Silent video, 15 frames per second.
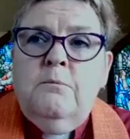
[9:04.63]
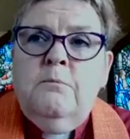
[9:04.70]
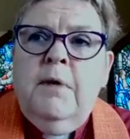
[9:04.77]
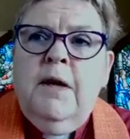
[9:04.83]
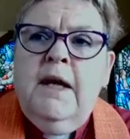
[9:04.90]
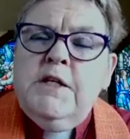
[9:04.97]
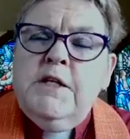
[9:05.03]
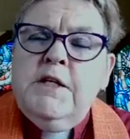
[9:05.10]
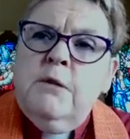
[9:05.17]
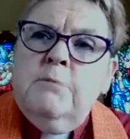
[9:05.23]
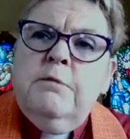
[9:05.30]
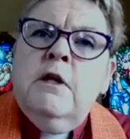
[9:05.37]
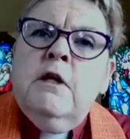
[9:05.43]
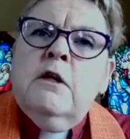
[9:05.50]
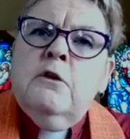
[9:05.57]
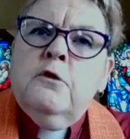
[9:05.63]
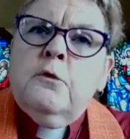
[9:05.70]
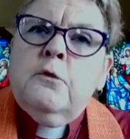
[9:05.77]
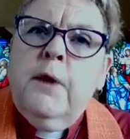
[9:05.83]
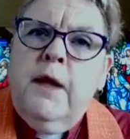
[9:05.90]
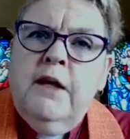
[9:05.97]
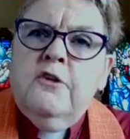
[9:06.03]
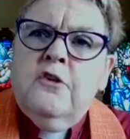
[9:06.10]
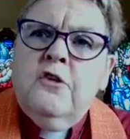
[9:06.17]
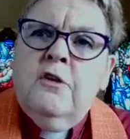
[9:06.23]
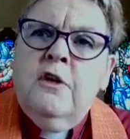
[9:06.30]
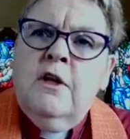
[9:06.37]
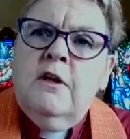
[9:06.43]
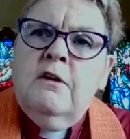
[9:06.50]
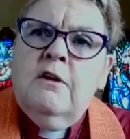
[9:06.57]
by championing those rights
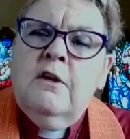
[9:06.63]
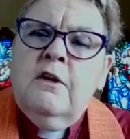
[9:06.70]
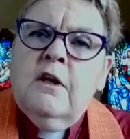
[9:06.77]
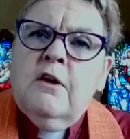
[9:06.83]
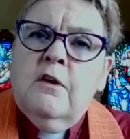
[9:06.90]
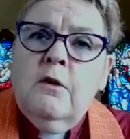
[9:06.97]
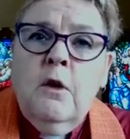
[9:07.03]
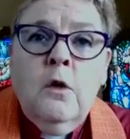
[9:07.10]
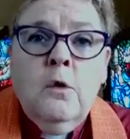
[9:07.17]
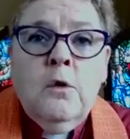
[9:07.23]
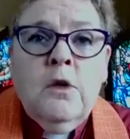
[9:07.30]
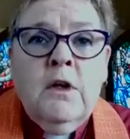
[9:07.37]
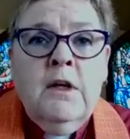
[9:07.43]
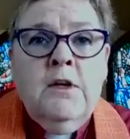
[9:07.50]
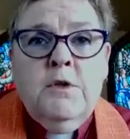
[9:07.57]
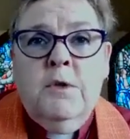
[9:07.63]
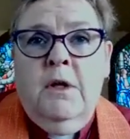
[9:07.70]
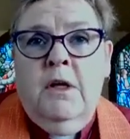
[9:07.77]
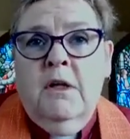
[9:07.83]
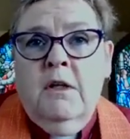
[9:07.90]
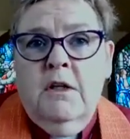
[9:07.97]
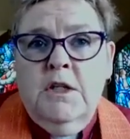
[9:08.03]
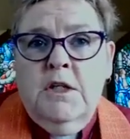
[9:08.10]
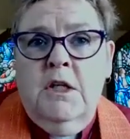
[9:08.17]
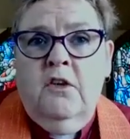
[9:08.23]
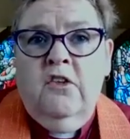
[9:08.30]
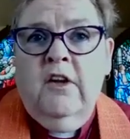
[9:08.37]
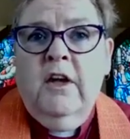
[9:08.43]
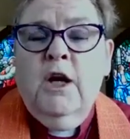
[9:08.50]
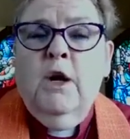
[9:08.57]
in her own country, she
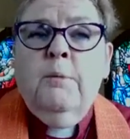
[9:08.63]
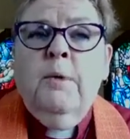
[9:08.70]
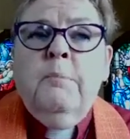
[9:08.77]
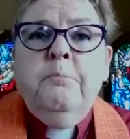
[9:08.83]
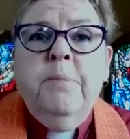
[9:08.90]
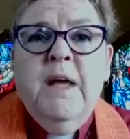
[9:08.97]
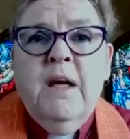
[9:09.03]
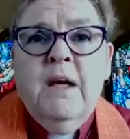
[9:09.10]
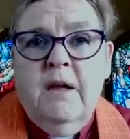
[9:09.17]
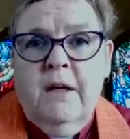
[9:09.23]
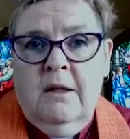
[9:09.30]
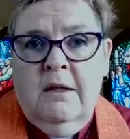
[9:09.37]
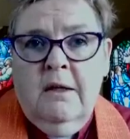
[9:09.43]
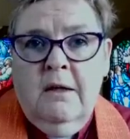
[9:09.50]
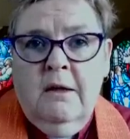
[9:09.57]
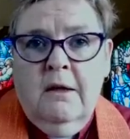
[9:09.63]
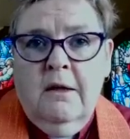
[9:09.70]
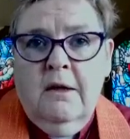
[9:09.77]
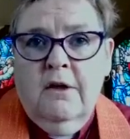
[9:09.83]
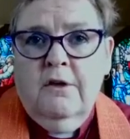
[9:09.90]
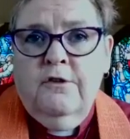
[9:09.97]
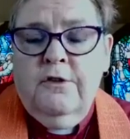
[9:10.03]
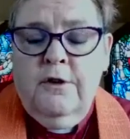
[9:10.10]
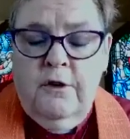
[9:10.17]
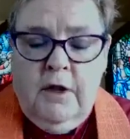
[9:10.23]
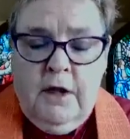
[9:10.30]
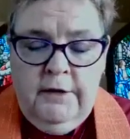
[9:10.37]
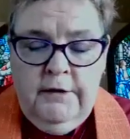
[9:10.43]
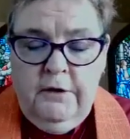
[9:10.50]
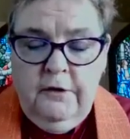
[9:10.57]
set up a beacon
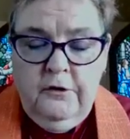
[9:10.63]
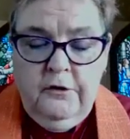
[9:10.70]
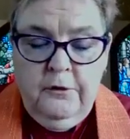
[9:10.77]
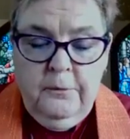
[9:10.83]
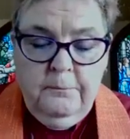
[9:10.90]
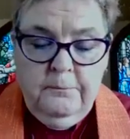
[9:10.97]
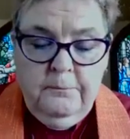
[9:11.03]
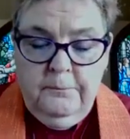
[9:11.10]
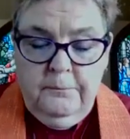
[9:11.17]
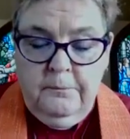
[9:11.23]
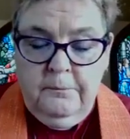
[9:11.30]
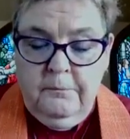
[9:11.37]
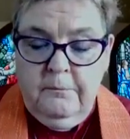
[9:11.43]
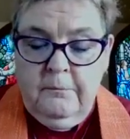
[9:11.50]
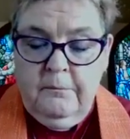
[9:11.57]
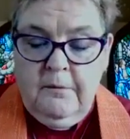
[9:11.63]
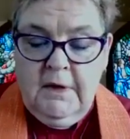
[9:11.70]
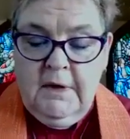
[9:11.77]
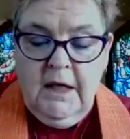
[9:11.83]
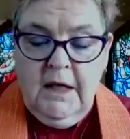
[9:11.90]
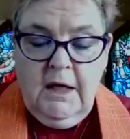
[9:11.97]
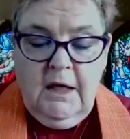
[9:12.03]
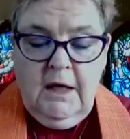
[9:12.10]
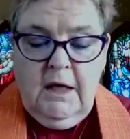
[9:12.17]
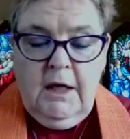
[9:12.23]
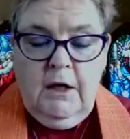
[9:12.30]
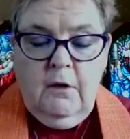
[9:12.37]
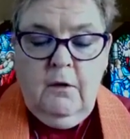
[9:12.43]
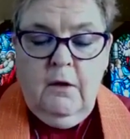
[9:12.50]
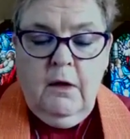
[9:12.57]
for others.
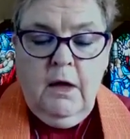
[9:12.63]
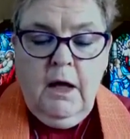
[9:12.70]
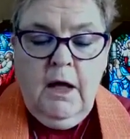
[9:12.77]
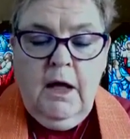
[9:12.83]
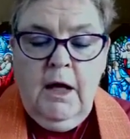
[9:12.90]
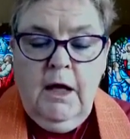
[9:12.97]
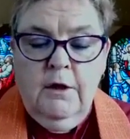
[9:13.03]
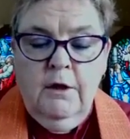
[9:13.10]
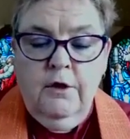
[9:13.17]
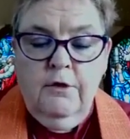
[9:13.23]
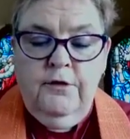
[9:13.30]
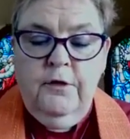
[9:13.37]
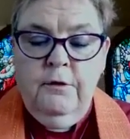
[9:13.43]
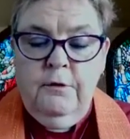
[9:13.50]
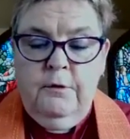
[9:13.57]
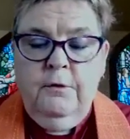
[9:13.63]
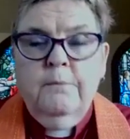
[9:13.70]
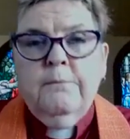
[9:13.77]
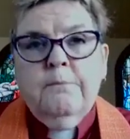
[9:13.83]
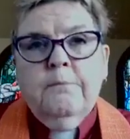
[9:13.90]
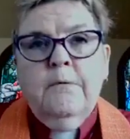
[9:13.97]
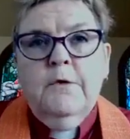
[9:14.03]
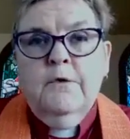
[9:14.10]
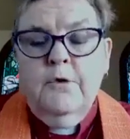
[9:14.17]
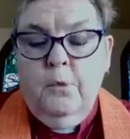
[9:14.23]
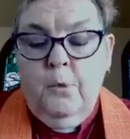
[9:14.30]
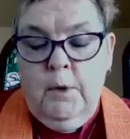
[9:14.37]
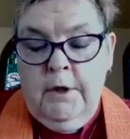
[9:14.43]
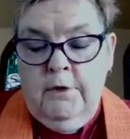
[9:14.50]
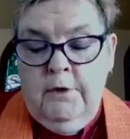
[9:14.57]
Now, at her funeral, there's a
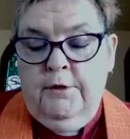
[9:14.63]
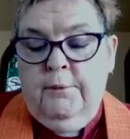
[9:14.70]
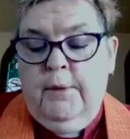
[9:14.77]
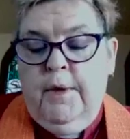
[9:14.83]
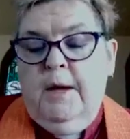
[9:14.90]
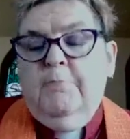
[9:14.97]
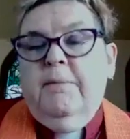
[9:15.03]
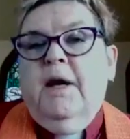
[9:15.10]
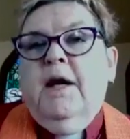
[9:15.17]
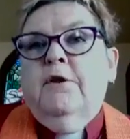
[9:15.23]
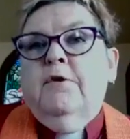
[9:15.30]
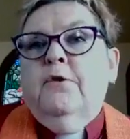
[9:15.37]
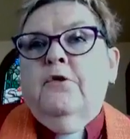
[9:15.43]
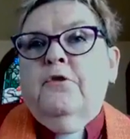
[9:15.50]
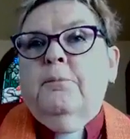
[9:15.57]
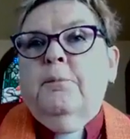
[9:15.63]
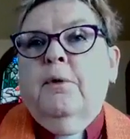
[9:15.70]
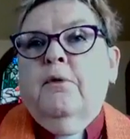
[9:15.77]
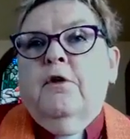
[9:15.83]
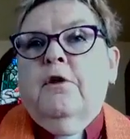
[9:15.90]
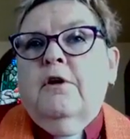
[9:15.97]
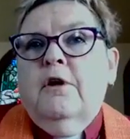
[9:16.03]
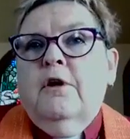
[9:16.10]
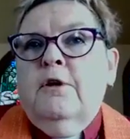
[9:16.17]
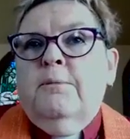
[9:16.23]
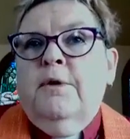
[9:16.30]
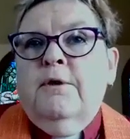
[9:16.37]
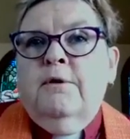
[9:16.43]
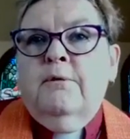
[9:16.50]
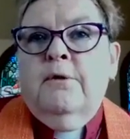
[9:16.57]
wonderful rabbi who spoke
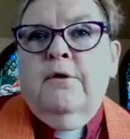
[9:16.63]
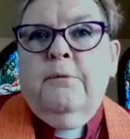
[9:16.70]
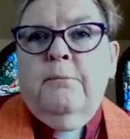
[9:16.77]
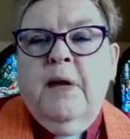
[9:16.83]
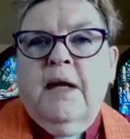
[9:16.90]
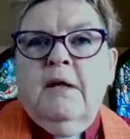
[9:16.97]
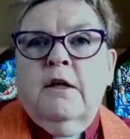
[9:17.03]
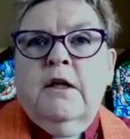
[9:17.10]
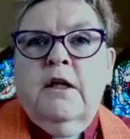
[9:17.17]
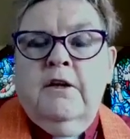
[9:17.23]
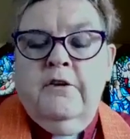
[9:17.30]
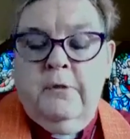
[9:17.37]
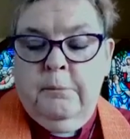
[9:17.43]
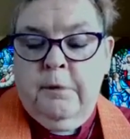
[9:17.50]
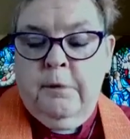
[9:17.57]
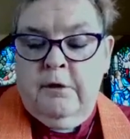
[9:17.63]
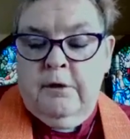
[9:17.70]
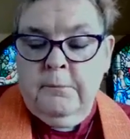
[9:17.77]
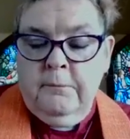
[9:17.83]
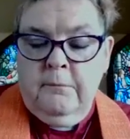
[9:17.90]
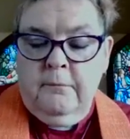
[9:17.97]
about Ruth Bader Ginsburg.